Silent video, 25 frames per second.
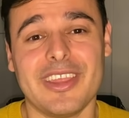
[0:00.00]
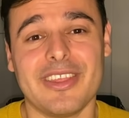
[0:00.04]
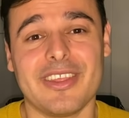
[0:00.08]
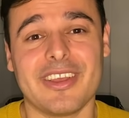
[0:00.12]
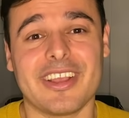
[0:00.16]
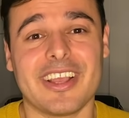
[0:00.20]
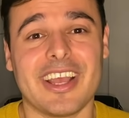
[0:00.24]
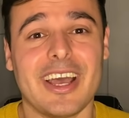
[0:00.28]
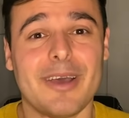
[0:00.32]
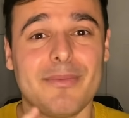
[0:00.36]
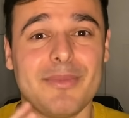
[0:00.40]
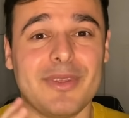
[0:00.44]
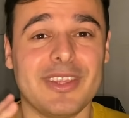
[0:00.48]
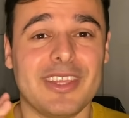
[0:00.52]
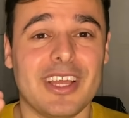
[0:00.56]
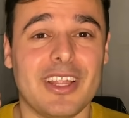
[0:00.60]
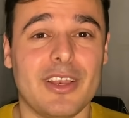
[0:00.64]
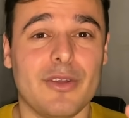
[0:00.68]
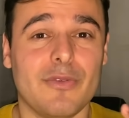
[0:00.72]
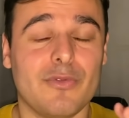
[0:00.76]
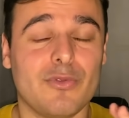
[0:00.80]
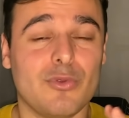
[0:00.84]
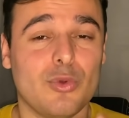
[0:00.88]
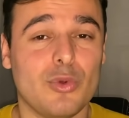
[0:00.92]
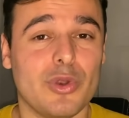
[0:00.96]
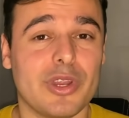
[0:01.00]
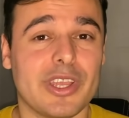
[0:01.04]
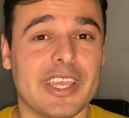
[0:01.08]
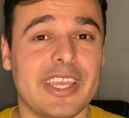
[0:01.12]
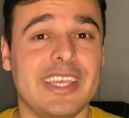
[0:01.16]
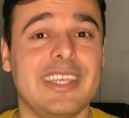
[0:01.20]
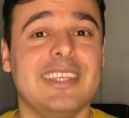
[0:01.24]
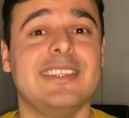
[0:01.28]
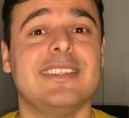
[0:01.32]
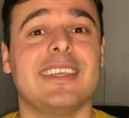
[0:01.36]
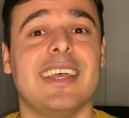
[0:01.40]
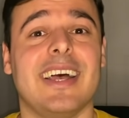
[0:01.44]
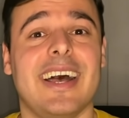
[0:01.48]
The capital of
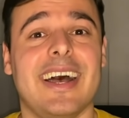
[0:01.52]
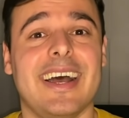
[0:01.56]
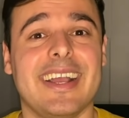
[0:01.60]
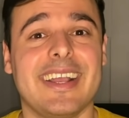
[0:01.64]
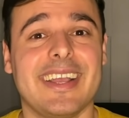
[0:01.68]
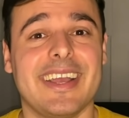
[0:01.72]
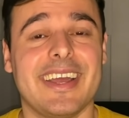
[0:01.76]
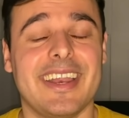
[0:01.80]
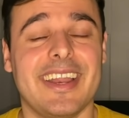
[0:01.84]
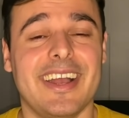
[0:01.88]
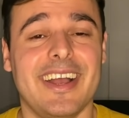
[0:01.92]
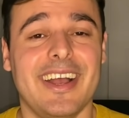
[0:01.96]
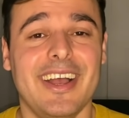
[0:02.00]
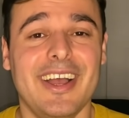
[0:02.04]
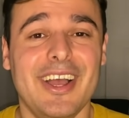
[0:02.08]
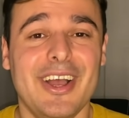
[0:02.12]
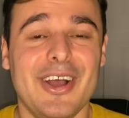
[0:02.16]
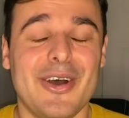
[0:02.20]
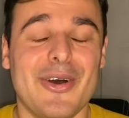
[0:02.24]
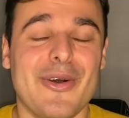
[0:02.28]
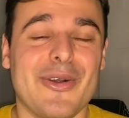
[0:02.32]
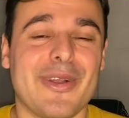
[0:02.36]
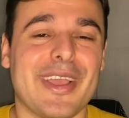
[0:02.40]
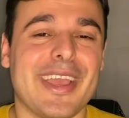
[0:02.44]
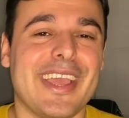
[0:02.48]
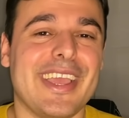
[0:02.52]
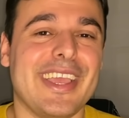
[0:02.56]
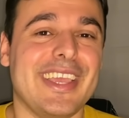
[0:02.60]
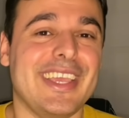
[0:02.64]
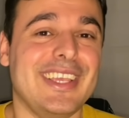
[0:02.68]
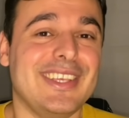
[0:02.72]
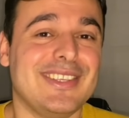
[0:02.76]
Turkey is Ankara, okay?